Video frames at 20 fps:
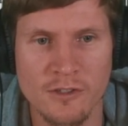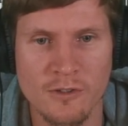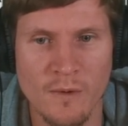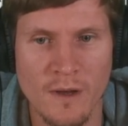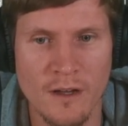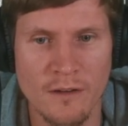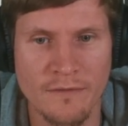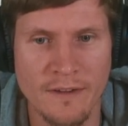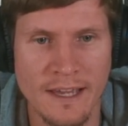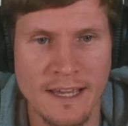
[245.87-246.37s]

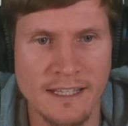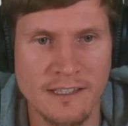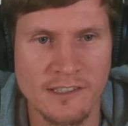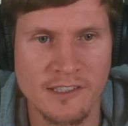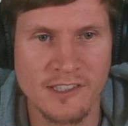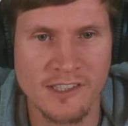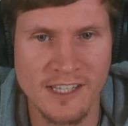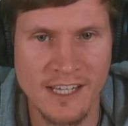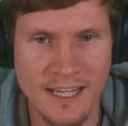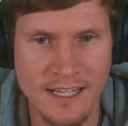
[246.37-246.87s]

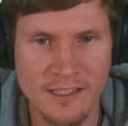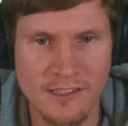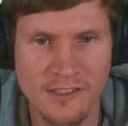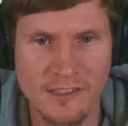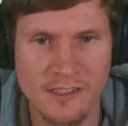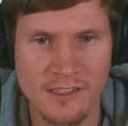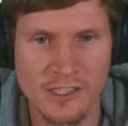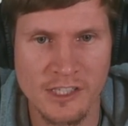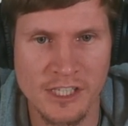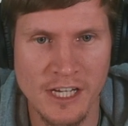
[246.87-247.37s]

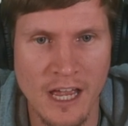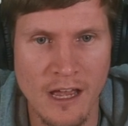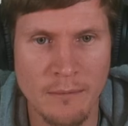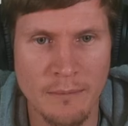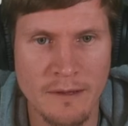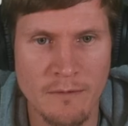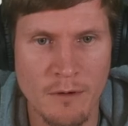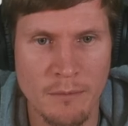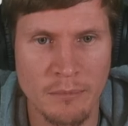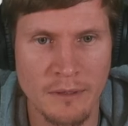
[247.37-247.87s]
1286 shall
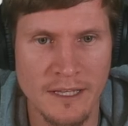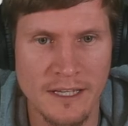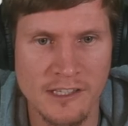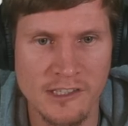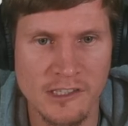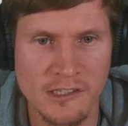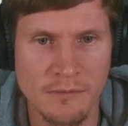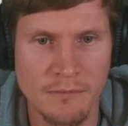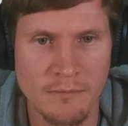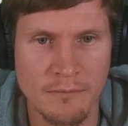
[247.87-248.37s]
be
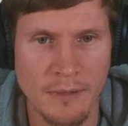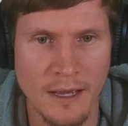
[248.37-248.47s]
replaced